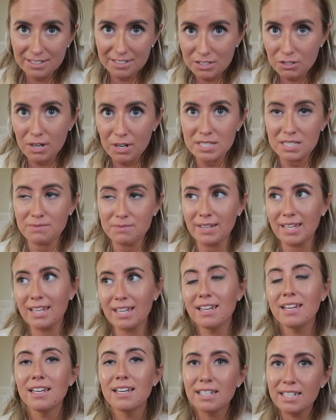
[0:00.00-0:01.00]
Trust me,
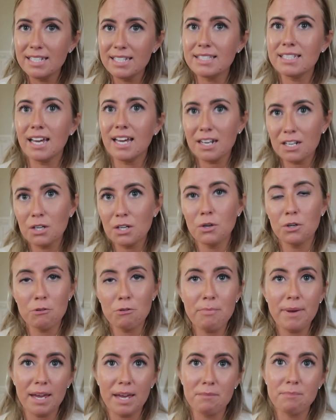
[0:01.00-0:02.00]
he's got to go to
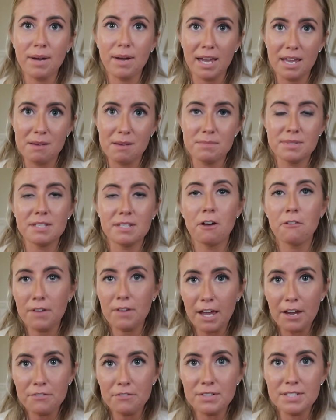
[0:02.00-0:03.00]
bed by himself
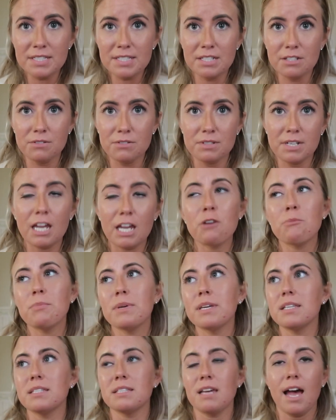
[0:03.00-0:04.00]
every single night
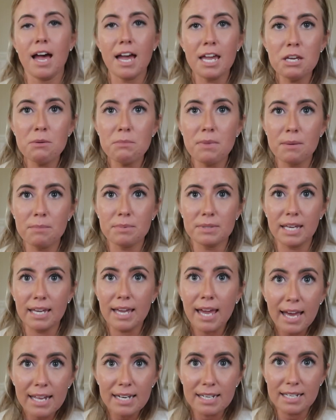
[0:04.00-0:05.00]
because I am up
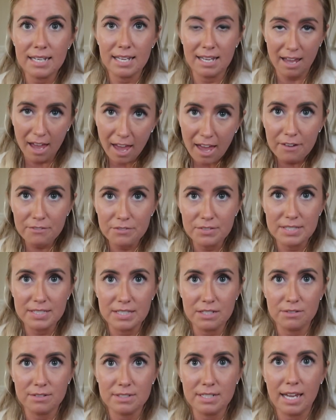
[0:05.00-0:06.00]
late editing every
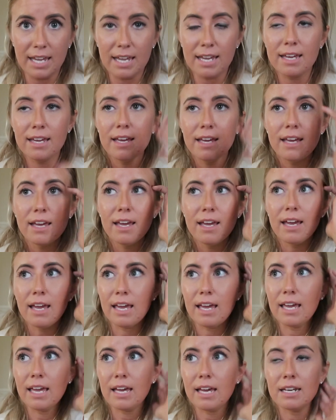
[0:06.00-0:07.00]
single night.
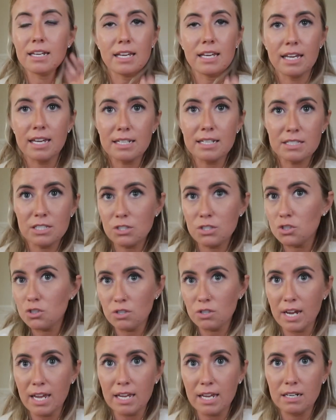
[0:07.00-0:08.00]
And it's a
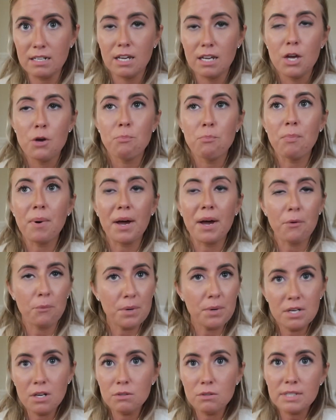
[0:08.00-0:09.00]
strain, but
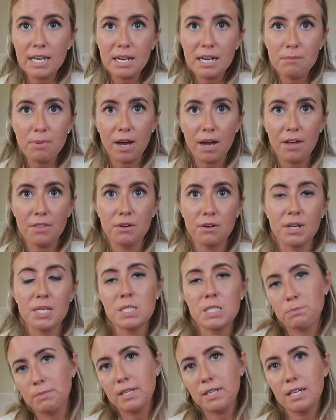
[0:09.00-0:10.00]
we don't let it bother
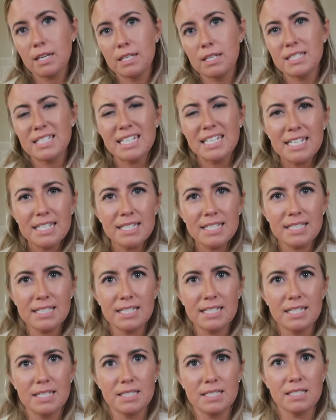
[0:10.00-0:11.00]
us because he
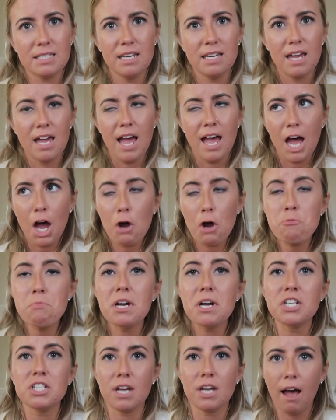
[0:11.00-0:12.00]
sees how
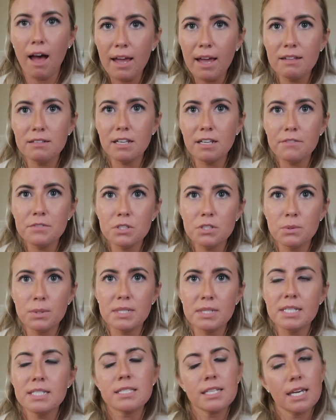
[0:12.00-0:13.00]
much I love doing
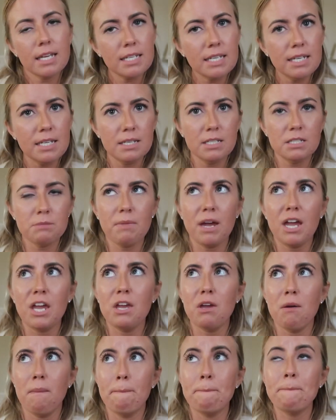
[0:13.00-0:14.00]
this and he is
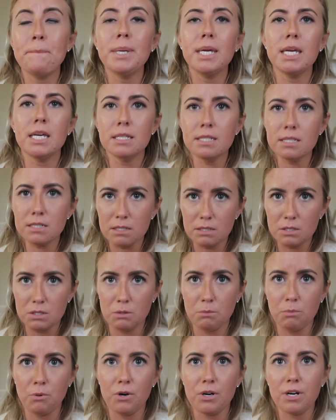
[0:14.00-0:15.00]
my biggest
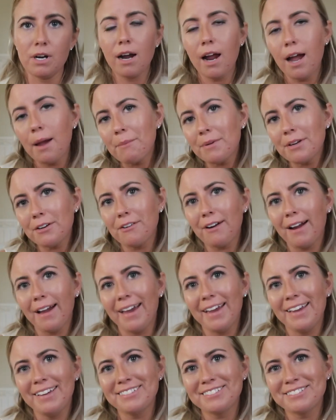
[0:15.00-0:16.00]
supporter. I'm gonna
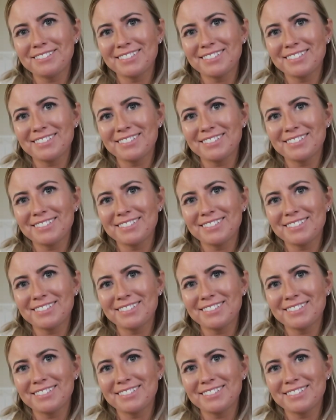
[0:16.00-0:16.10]
cry.